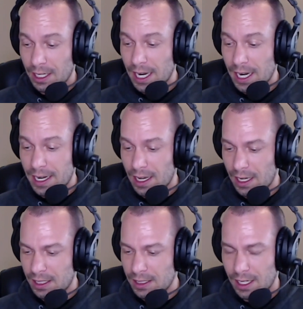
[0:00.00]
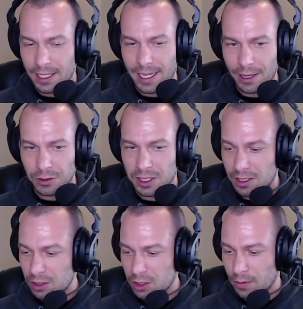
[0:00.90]

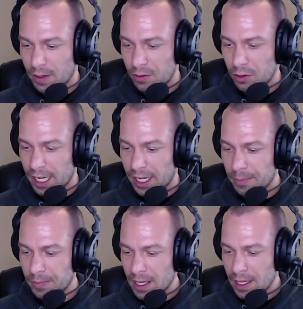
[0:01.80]
Unannounced survival game.